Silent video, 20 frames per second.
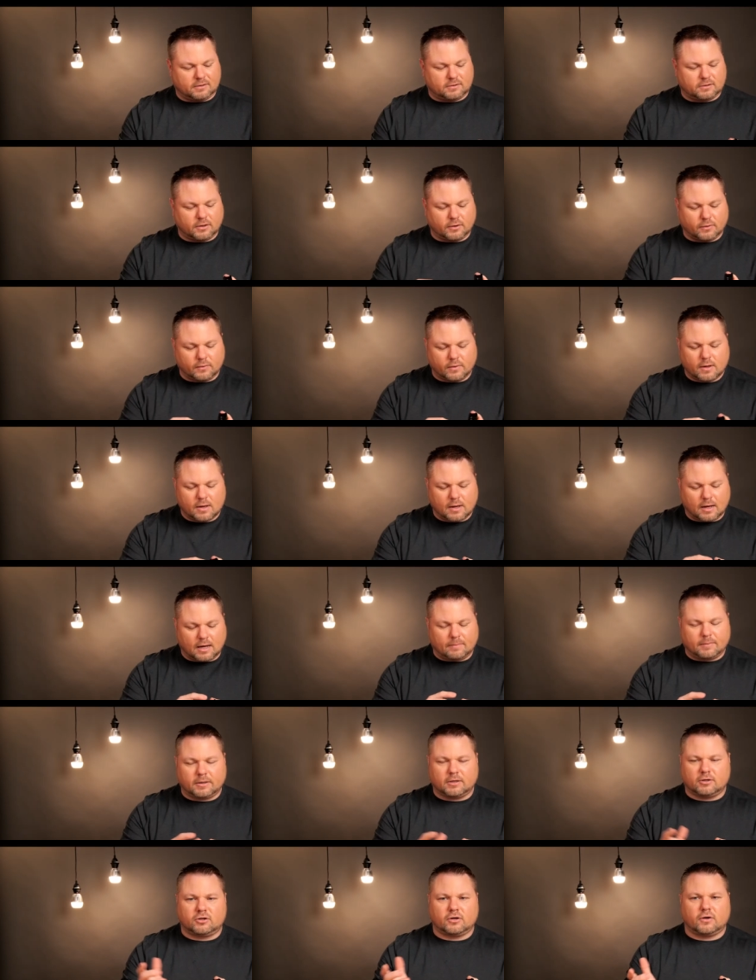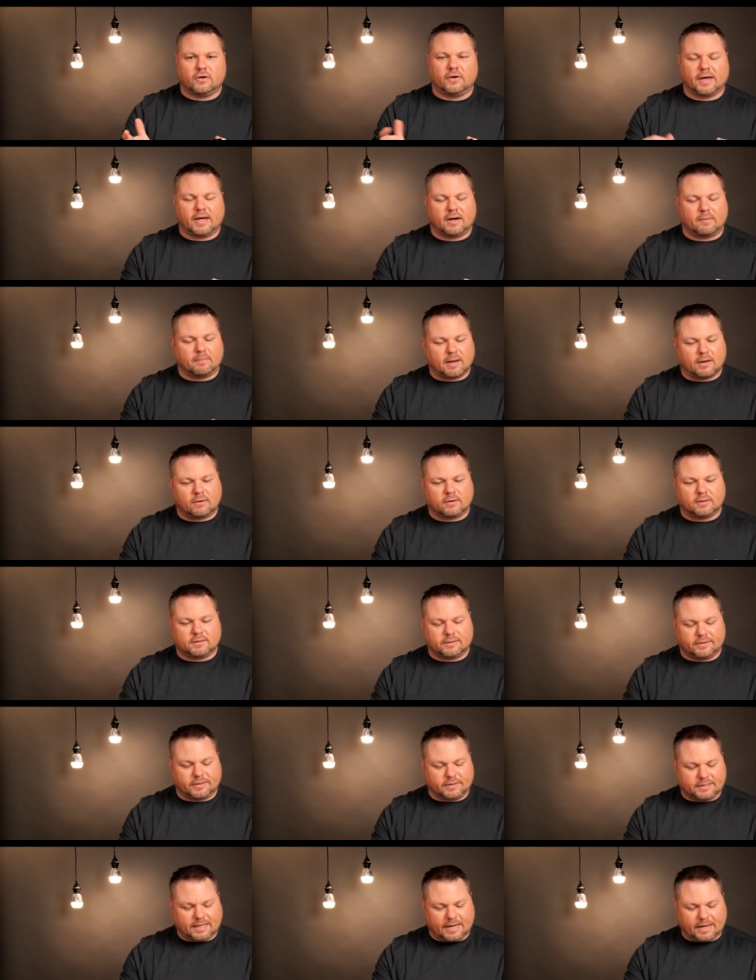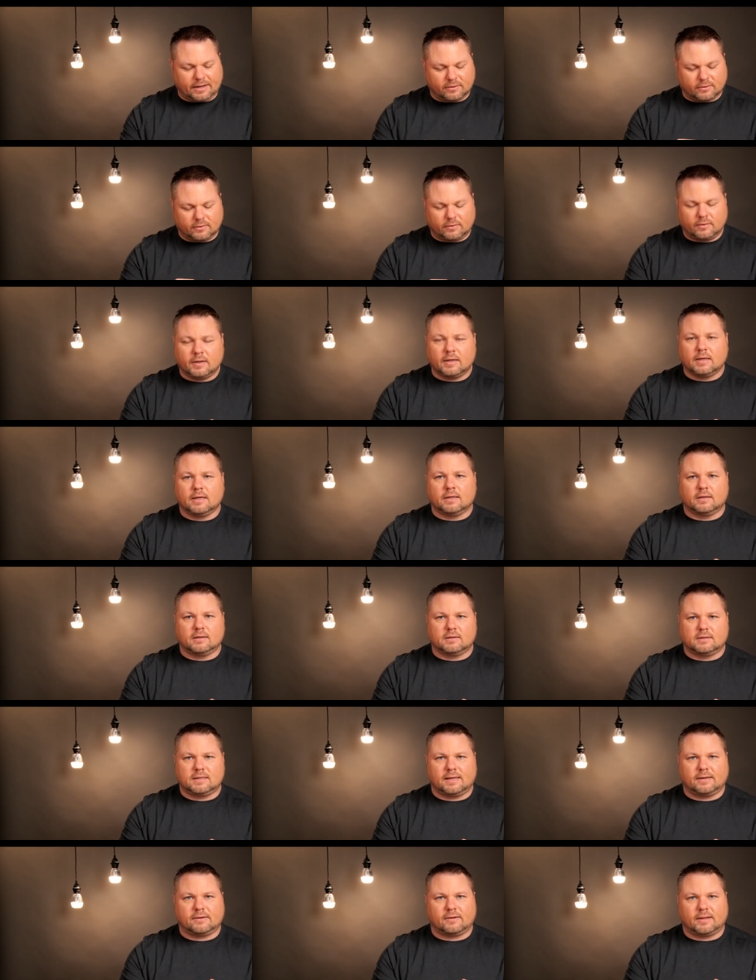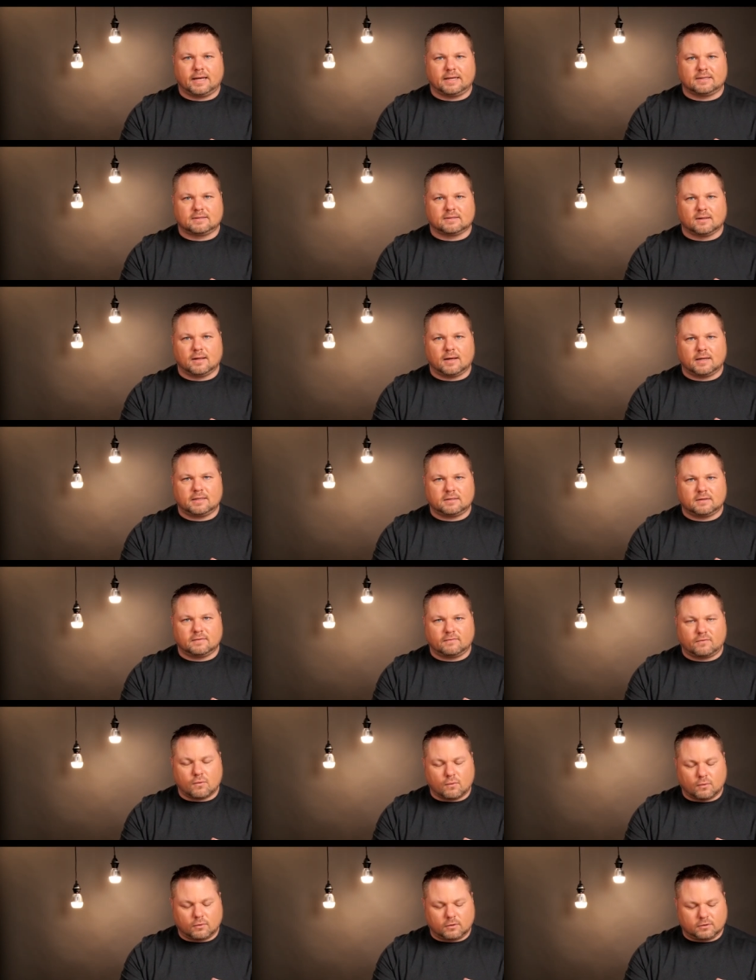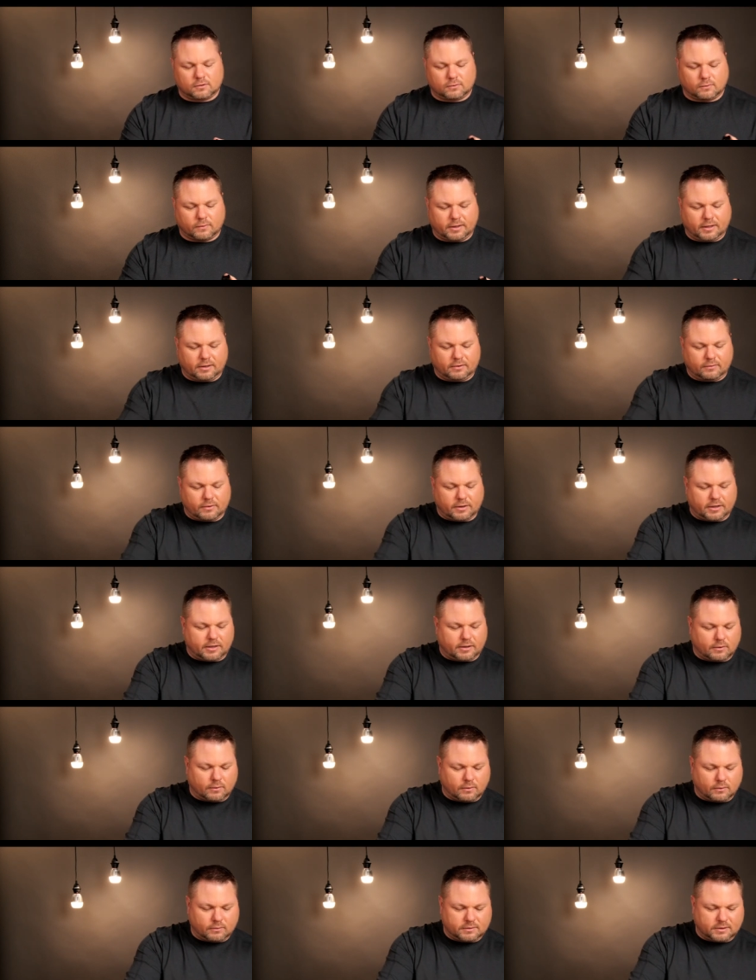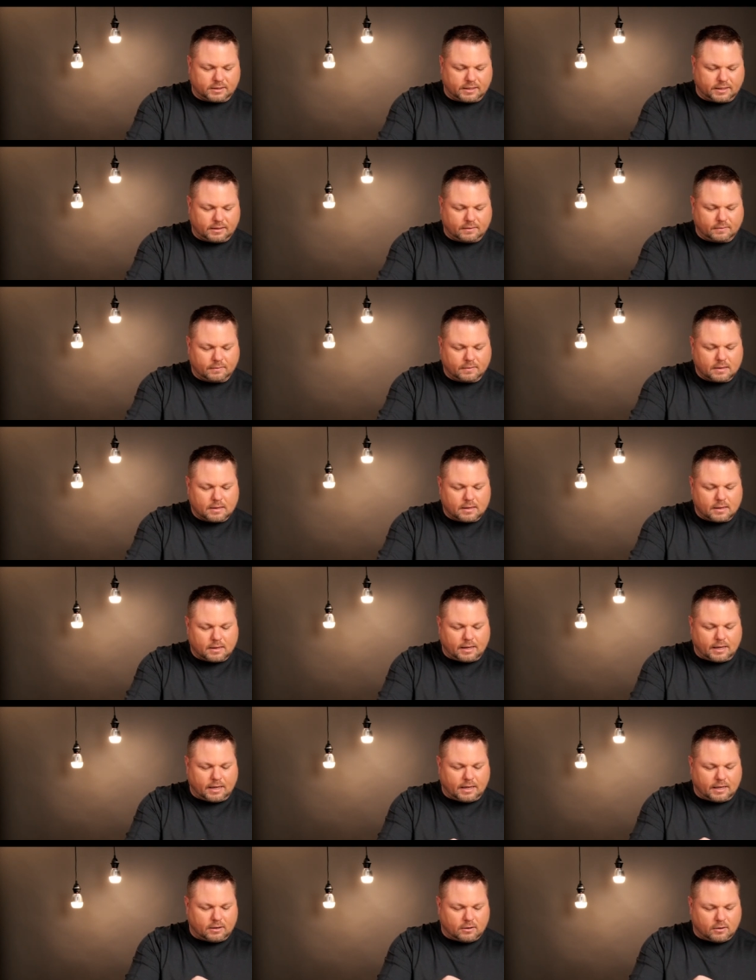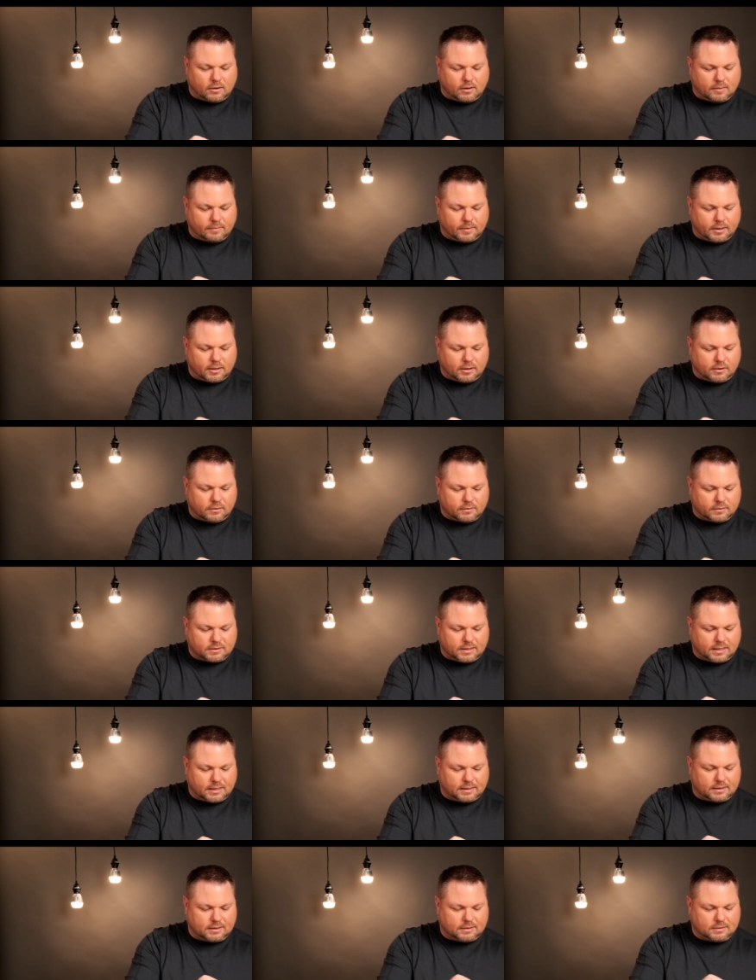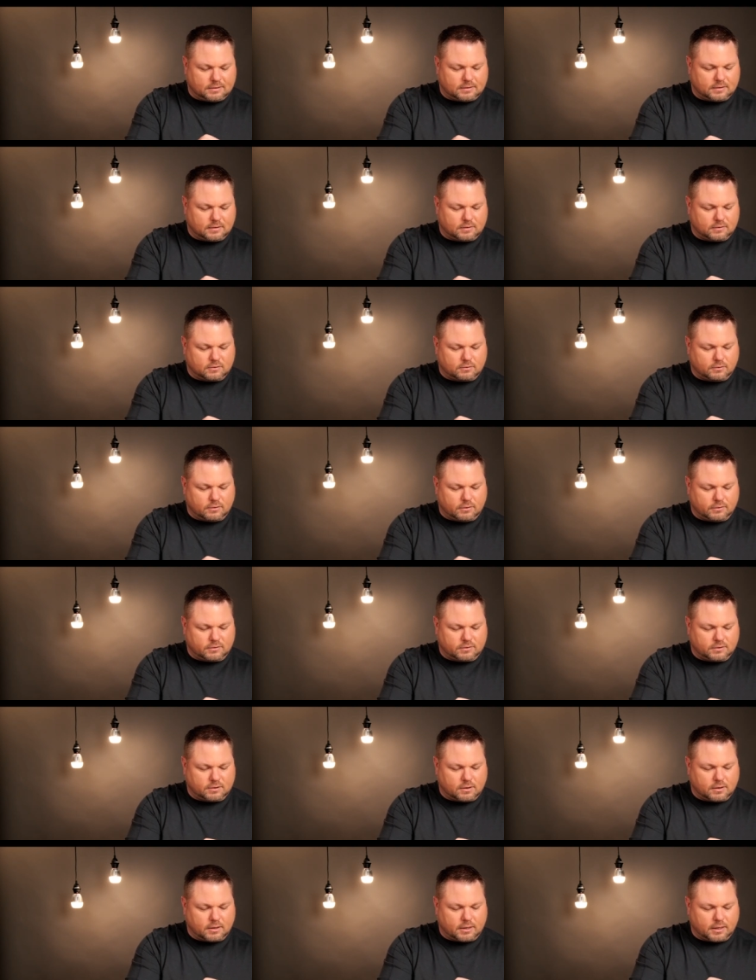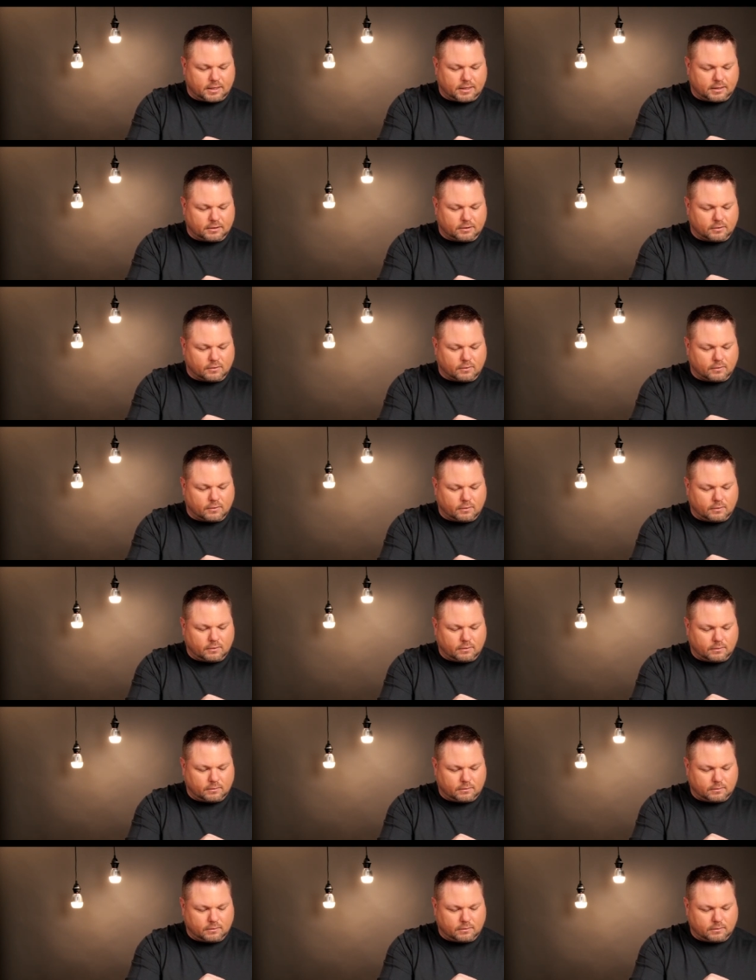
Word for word: So I'm gonna show you how to mount it to this handle. This handle has lots of quarter 20 threaded holes in it. And all I'm gonna do is get this screw started in the hole.